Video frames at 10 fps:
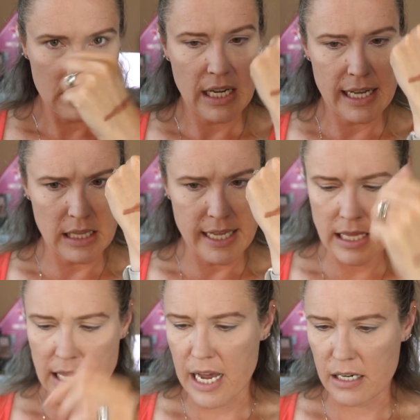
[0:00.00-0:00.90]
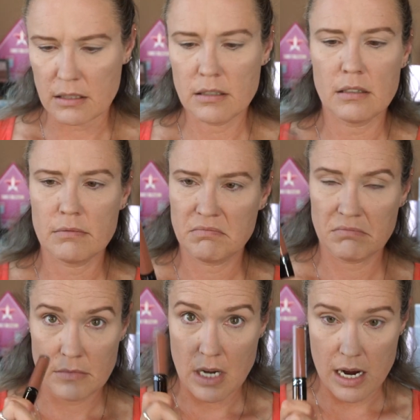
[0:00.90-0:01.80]
I like that.
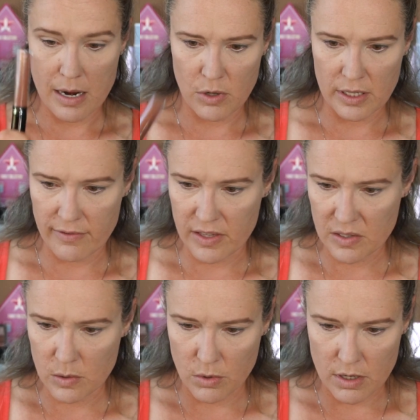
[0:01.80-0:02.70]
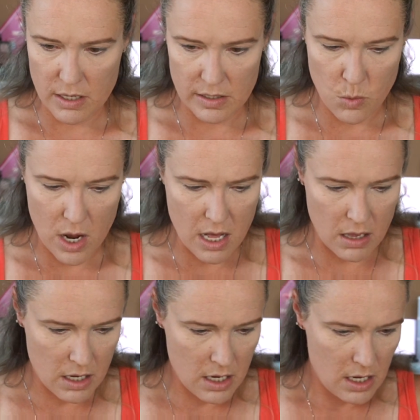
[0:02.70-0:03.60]
I will give this a whirl as
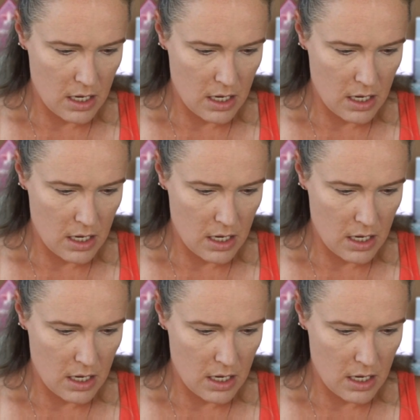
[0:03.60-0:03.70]
well.